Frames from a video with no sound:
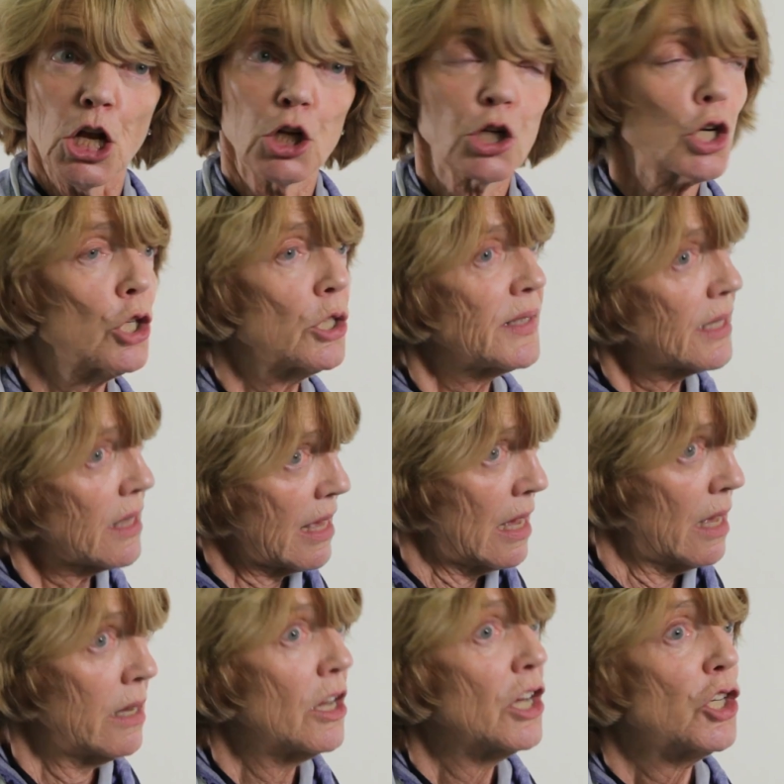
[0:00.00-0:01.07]
learns
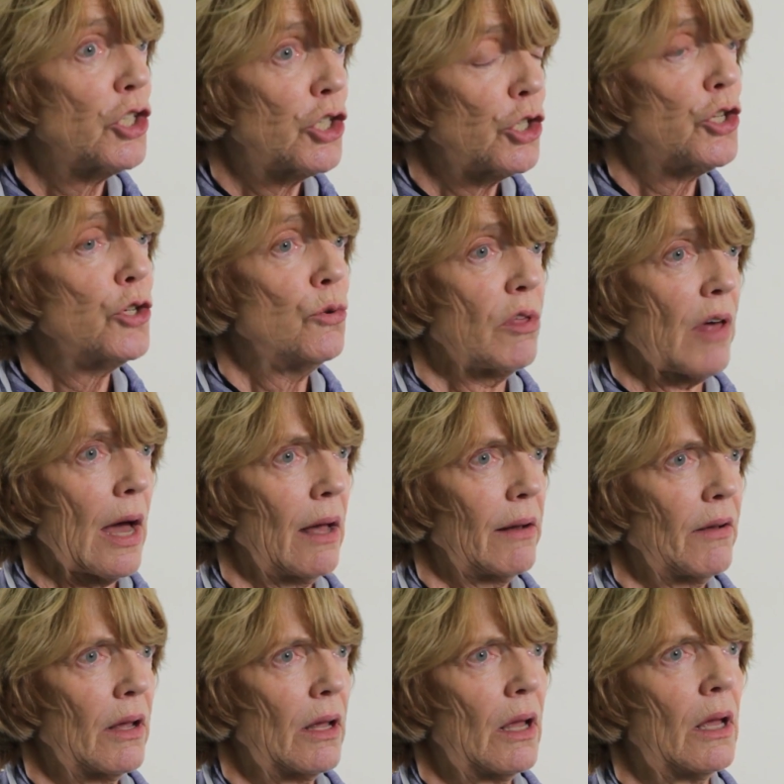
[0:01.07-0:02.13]
then to do
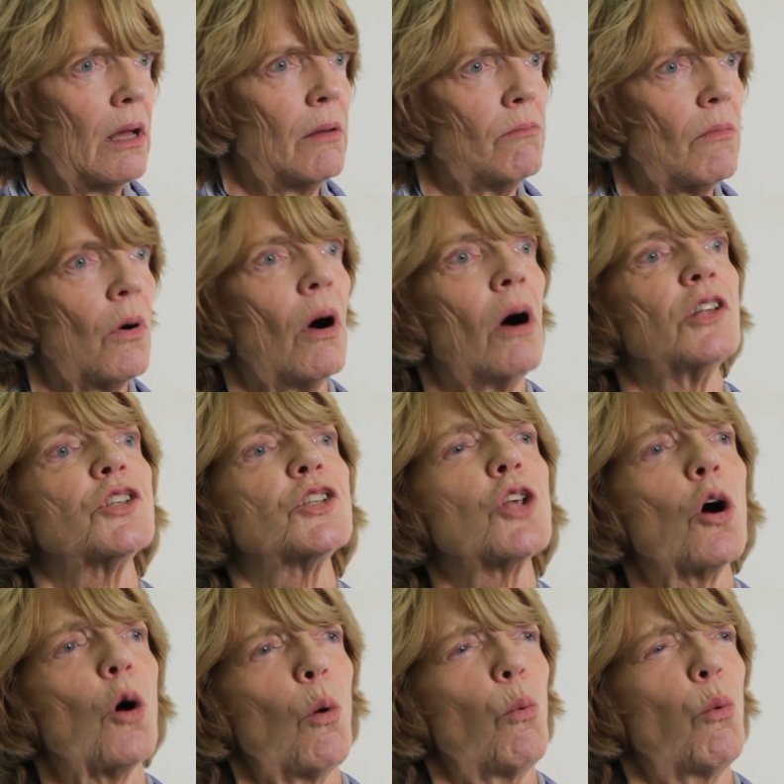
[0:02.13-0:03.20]
that.
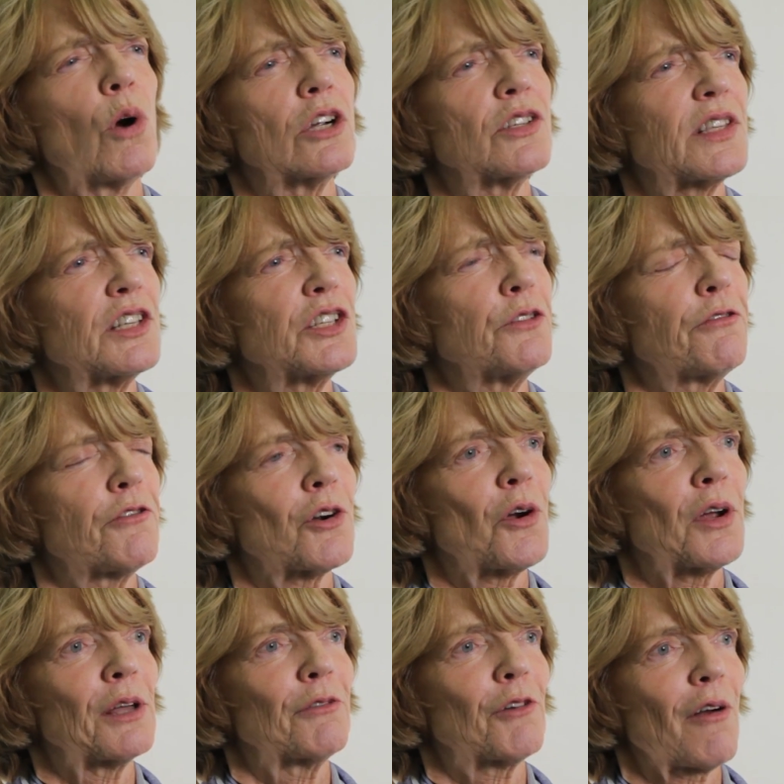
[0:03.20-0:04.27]
So, where's the
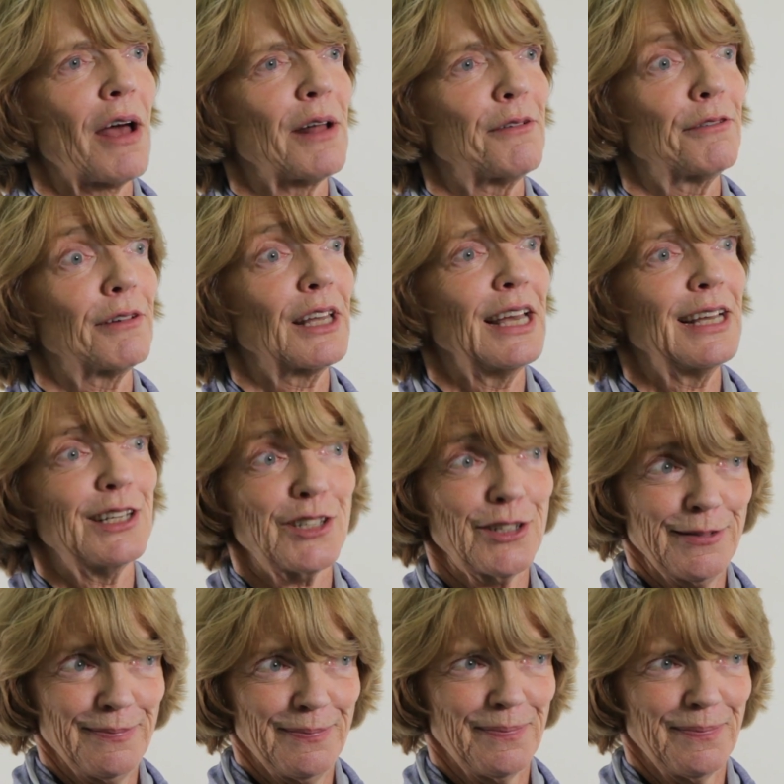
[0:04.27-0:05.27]
deferring of gratification?